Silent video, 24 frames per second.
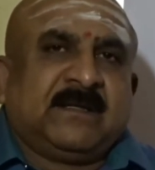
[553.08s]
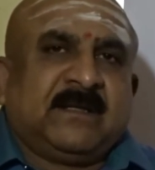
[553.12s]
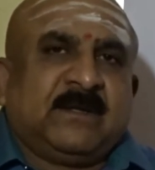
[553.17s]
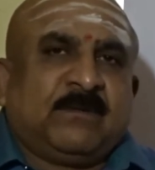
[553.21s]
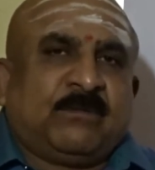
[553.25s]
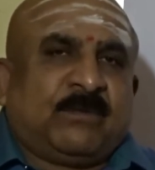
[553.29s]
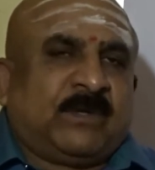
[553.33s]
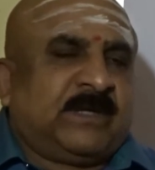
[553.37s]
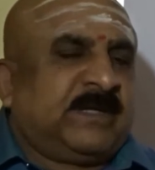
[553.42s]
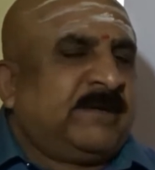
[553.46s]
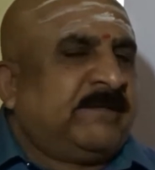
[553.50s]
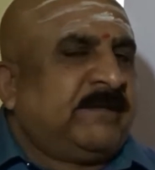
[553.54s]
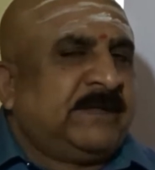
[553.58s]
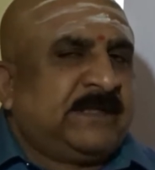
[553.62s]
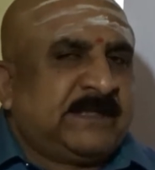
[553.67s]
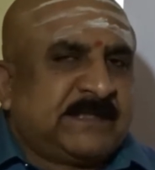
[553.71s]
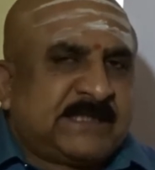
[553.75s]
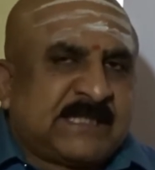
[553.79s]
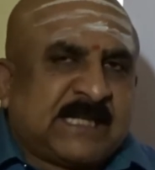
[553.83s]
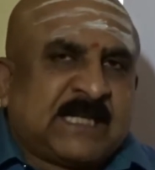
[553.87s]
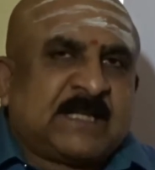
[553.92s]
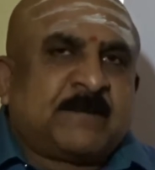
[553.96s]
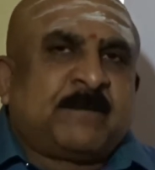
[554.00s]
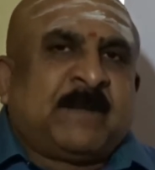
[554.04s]
Whatever the
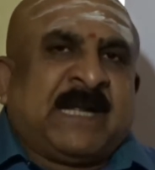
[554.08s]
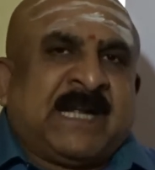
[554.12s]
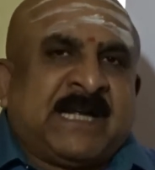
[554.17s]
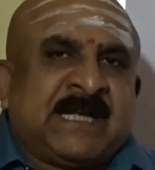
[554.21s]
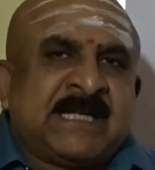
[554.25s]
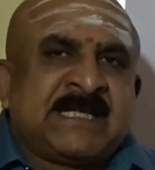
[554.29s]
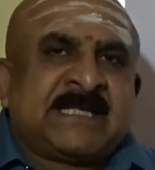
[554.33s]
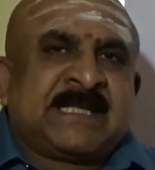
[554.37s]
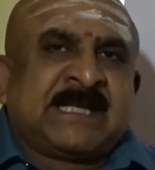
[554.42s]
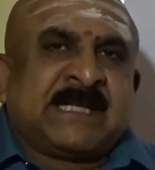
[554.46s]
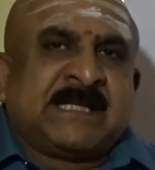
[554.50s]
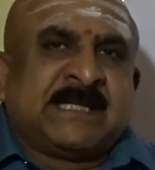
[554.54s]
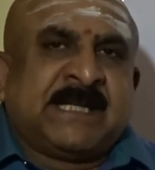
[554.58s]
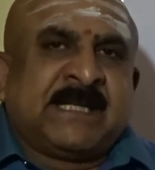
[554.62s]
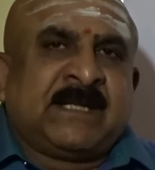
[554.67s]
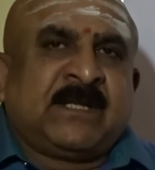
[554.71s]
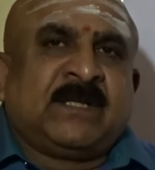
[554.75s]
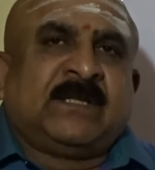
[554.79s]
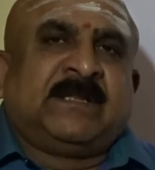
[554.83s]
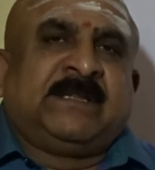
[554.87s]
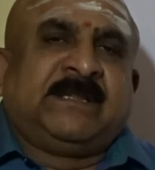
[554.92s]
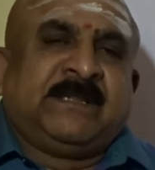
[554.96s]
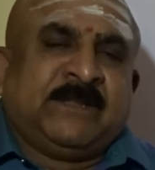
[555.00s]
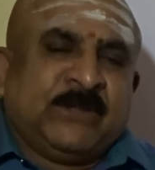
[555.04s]
chart planets are
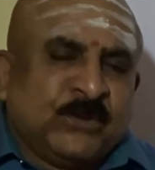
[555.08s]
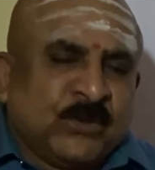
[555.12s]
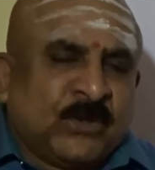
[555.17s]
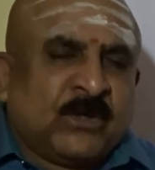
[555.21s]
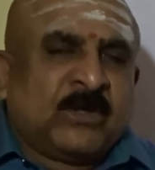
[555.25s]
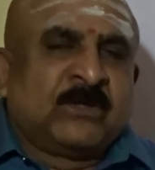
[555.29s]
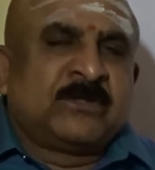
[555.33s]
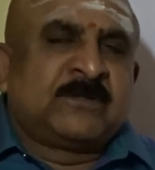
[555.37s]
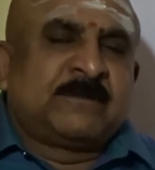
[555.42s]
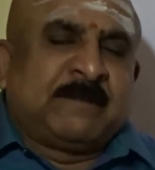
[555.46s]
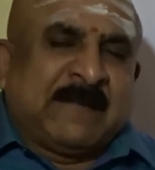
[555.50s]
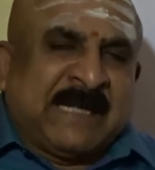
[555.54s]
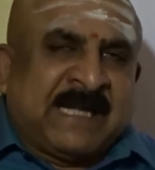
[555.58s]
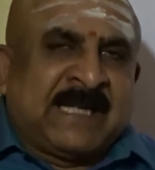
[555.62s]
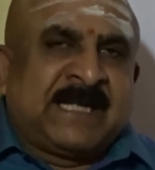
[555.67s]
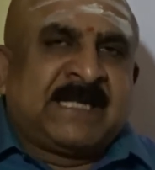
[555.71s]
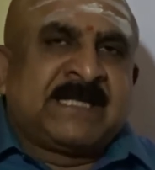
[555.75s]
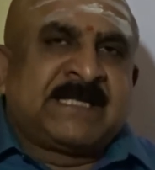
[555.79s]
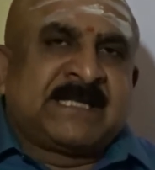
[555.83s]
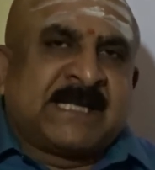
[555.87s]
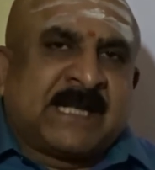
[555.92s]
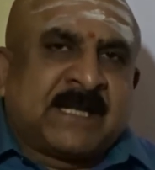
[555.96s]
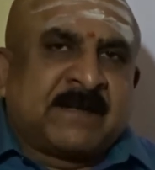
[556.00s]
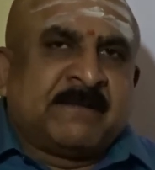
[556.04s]
there, those
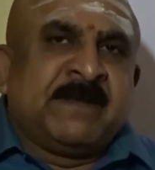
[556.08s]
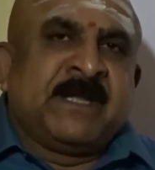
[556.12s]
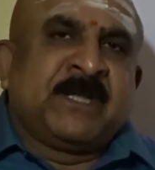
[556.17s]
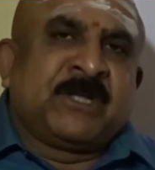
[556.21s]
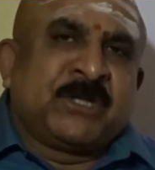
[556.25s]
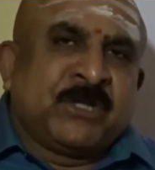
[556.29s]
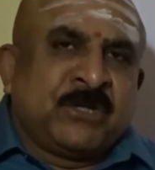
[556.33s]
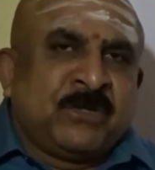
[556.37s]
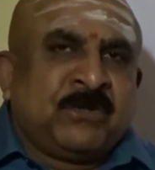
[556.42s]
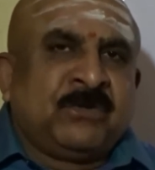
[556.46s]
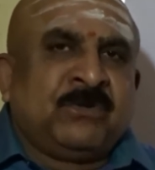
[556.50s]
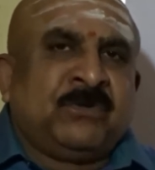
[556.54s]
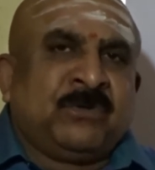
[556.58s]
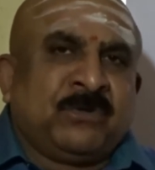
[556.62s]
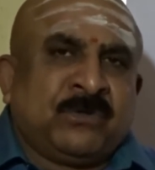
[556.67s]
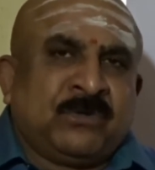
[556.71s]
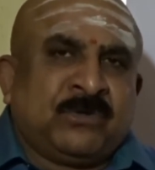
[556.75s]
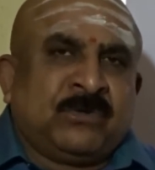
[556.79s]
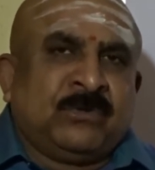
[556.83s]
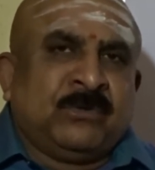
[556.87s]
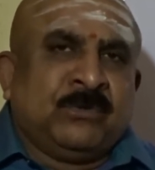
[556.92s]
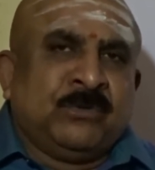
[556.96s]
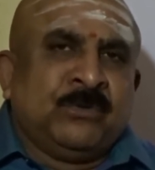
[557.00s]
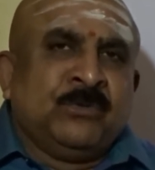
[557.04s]
planets are making you to
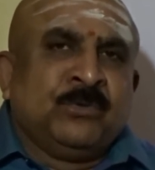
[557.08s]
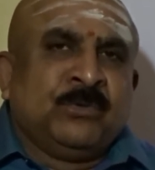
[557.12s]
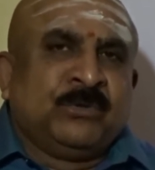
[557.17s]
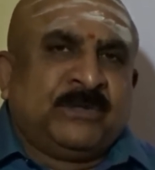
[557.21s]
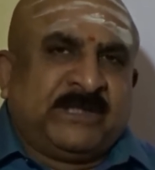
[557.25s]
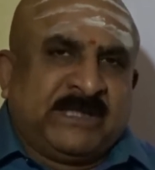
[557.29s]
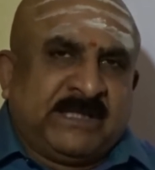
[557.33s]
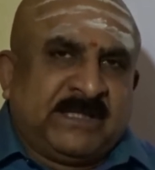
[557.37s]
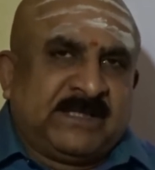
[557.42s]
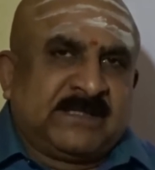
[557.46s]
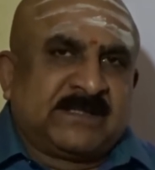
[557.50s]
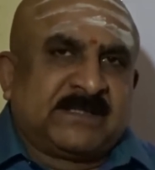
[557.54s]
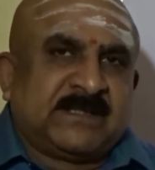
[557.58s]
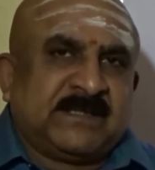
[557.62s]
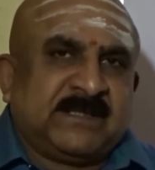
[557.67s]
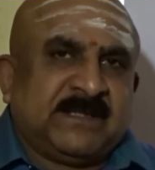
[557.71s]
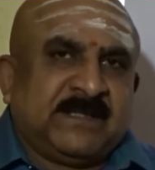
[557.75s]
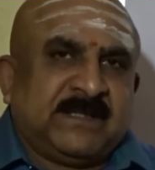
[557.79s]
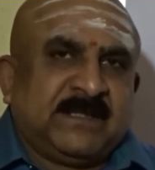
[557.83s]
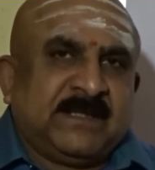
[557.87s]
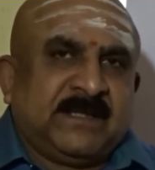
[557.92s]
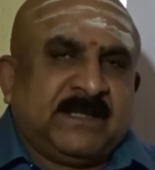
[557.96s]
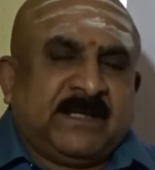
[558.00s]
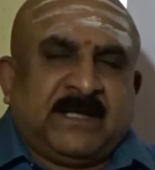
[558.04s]
do things.
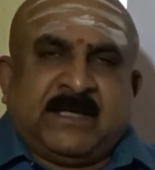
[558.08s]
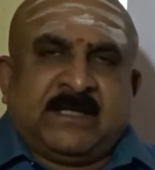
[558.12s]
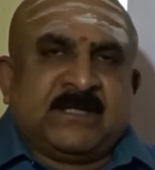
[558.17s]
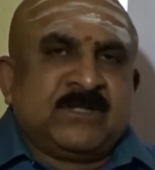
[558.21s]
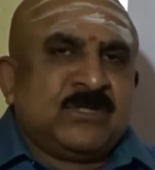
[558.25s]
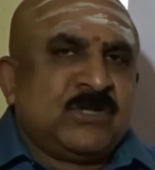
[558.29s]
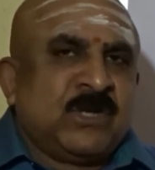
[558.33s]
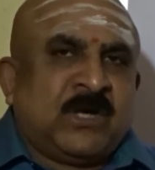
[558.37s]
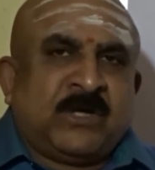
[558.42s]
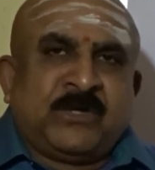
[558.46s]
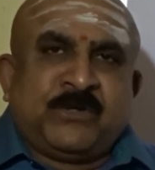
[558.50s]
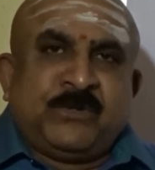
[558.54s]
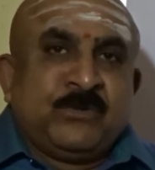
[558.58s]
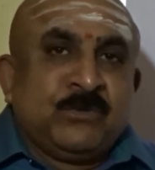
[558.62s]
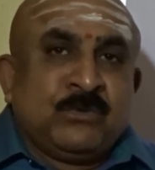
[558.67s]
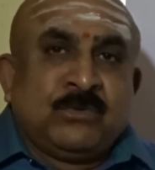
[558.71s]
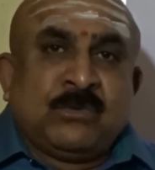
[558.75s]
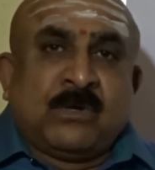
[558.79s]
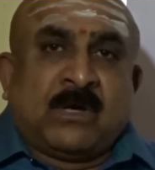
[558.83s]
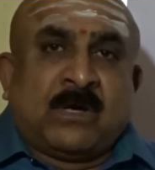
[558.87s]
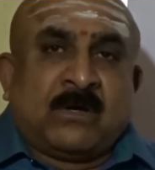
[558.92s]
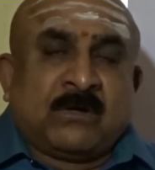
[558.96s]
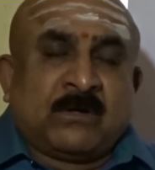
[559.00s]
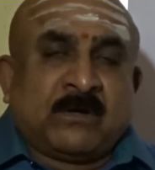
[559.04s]
It is not
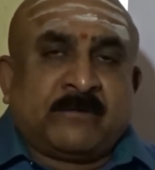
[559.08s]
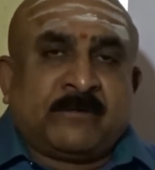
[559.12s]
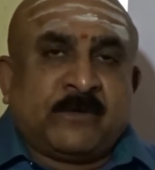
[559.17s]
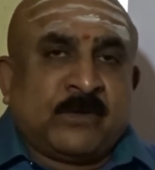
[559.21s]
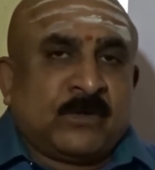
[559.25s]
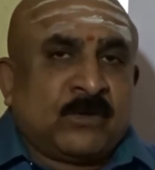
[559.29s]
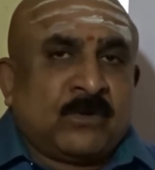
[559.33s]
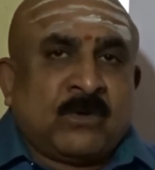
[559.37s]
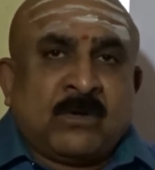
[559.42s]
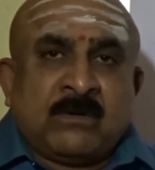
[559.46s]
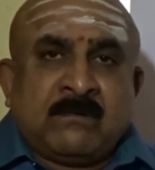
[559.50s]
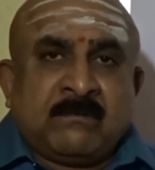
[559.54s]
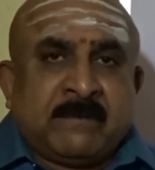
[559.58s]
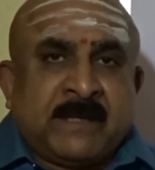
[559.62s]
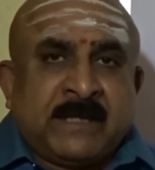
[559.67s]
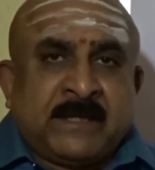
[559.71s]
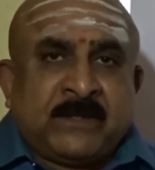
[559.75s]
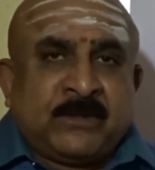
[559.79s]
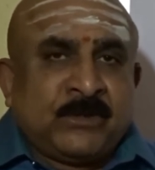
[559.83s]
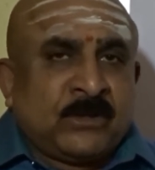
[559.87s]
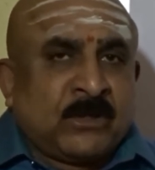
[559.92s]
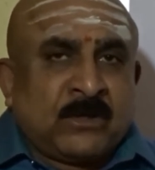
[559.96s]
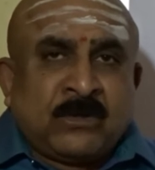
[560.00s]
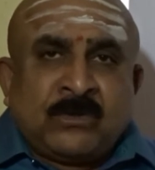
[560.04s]
you out of your own
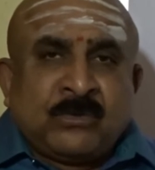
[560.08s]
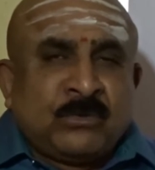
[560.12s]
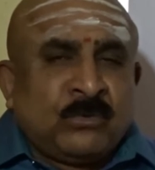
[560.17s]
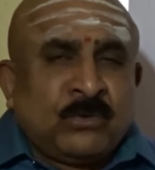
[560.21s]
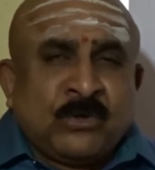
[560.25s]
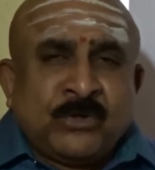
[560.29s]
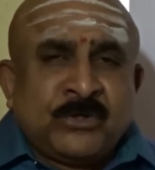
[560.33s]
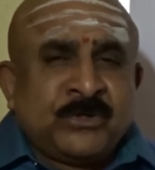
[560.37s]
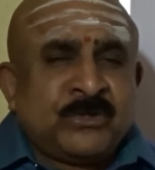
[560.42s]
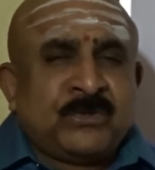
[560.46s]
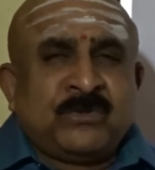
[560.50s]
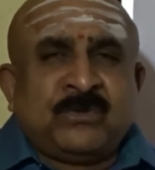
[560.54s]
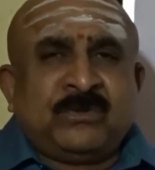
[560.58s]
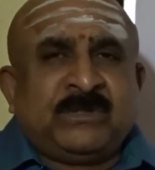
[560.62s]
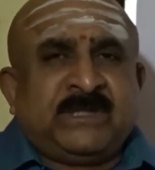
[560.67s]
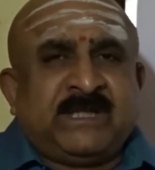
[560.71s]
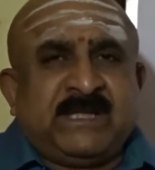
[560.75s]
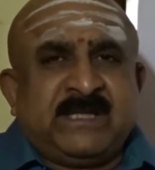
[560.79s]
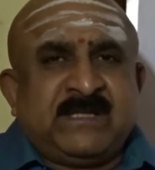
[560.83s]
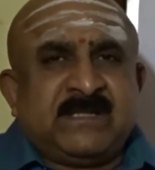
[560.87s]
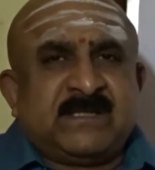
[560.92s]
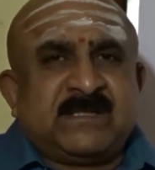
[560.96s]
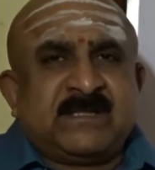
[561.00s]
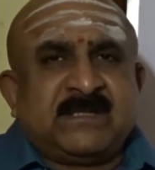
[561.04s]
mind, you are going to do
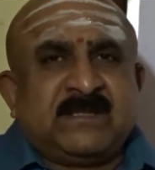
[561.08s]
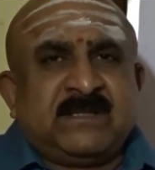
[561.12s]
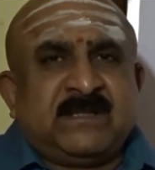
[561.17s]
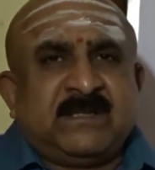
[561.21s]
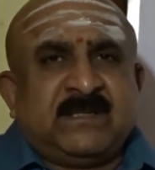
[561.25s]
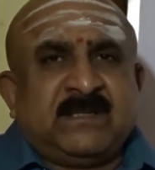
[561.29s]
things.